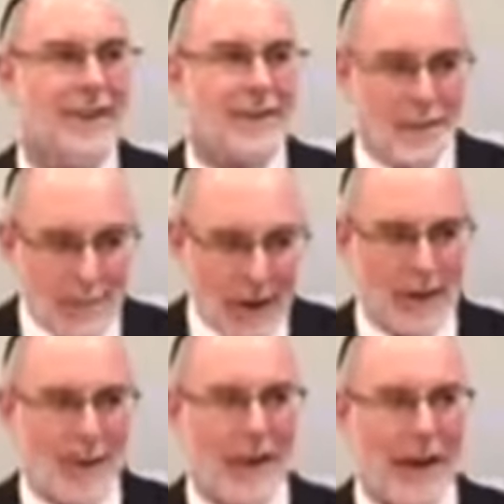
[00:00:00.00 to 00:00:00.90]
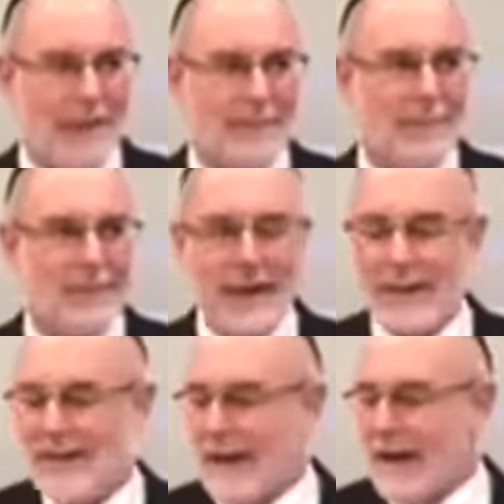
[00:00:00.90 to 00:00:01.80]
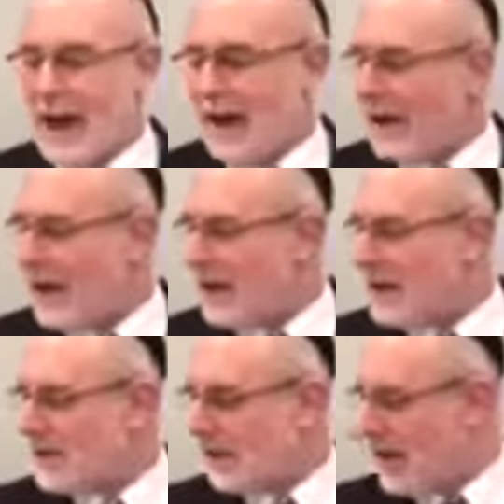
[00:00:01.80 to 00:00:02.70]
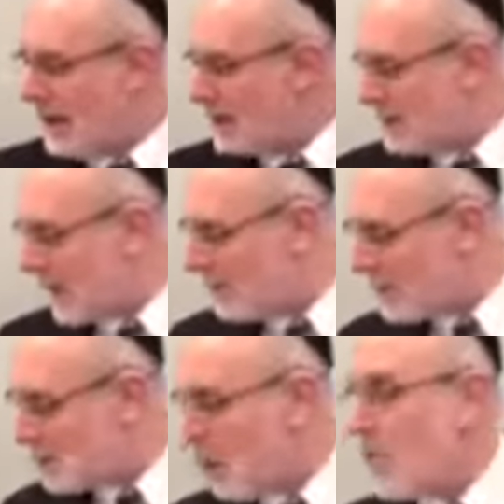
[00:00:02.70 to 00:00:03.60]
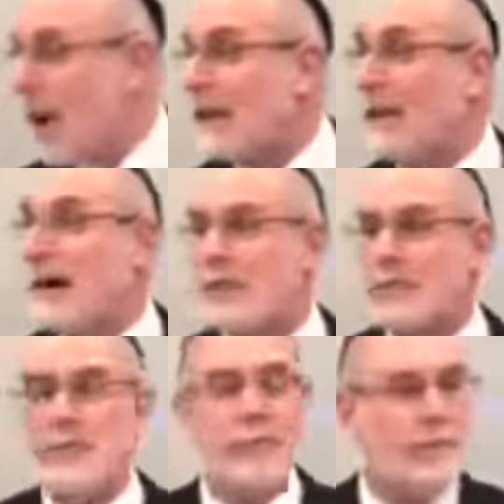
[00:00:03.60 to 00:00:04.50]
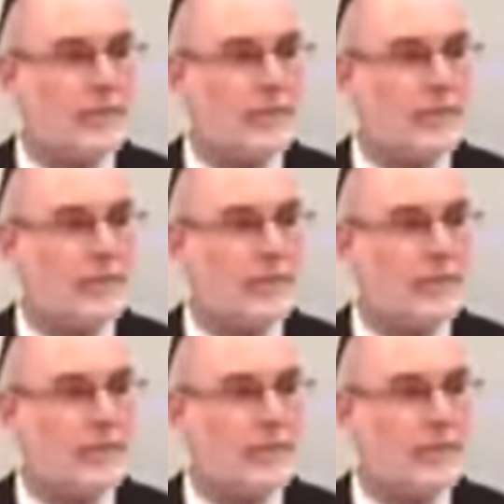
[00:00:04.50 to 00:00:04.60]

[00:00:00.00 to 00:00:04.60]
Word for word: You better go get him, okay? Uh, his, class, his name is Shlomo Eliashuv.